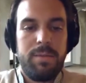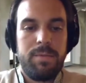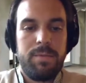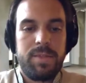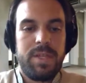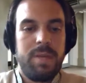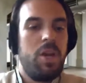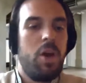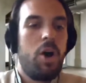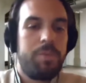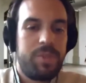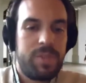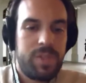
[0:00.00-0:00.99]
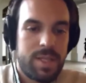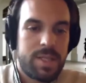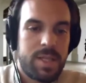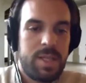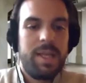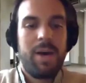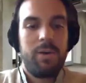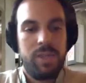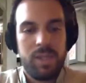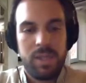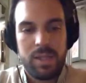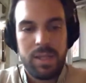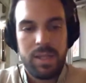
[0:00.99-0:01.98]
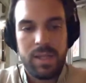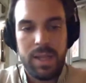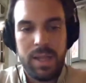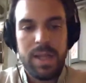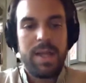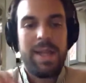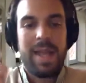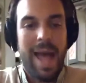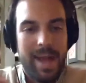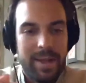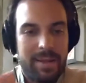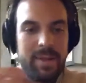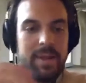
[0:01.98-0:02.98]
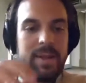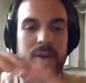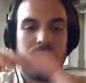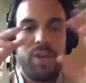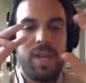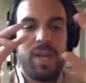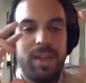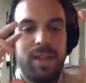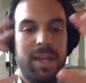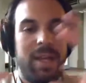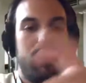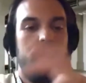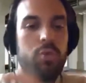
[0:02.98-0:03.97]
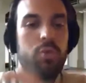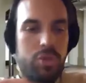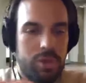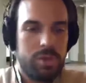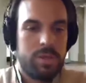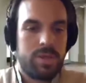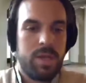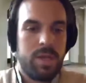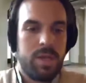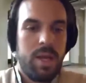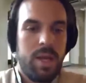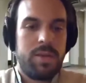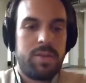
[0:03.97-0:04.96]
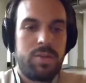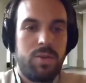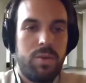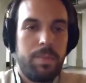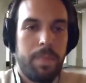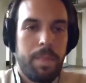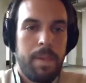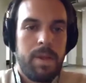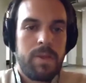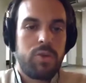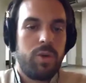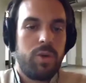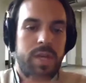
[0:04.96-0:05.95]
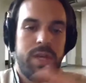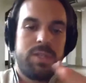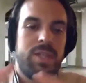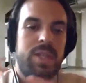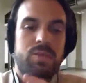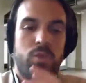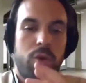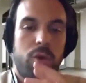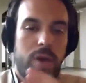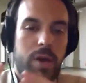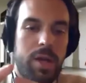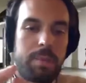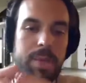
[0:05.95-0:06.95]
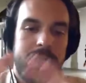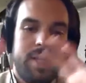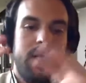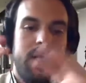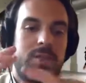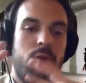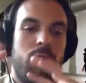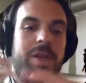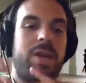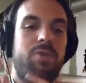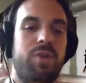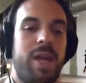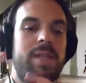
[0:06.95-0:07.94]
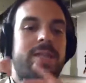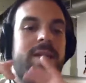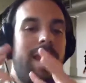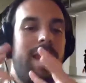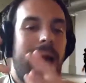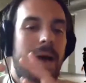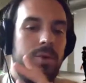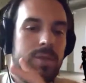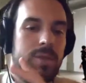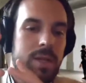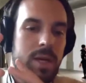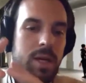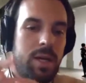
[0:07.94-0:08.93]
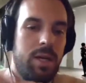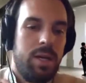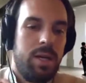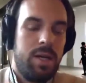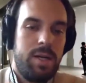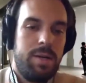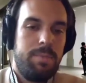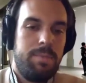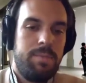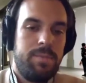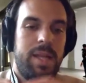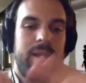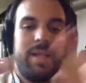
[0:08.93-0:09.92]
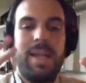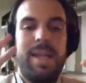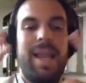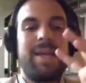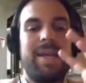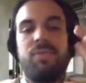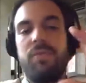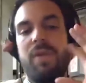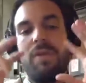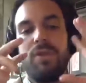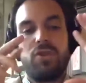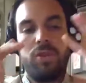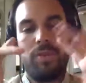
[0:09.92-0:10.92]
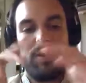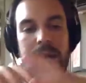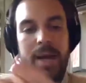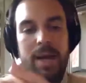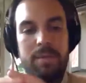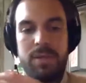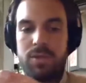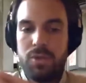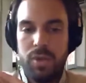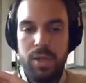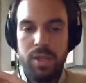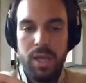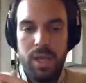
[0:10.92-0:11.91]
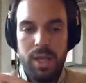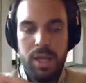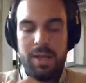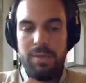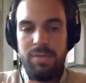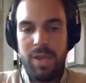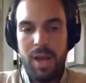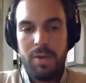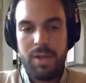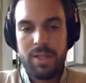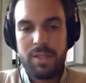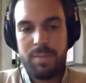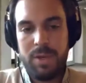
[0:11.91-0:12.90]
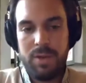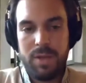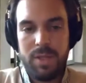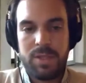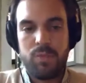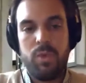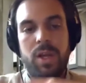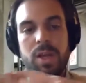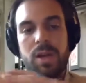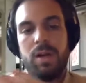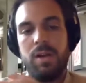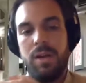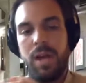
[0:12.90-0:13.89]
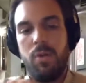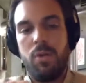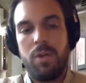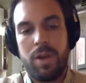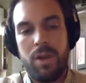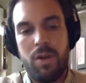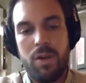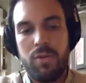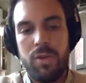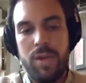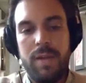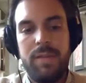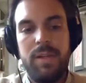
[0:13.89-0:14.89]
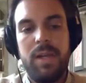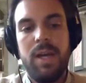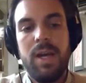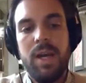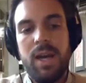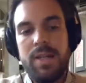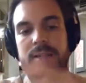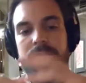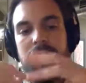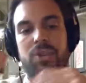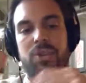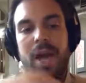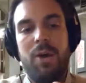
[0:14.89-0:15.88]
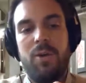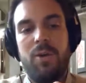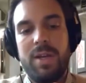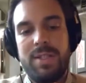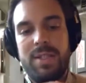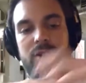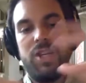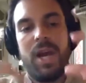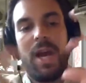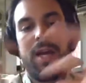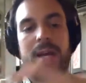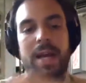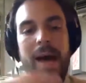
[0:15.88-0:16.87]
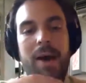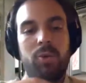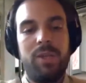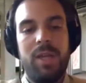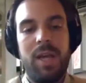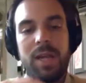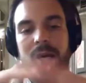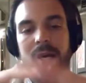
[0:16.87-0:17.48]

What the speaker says: semioptics and doubting like light and creating illusions. And so his work, basically in his work, he creates clouds that last for a very short time. And so in the VR experience, we are now working on creating a CGI cloud that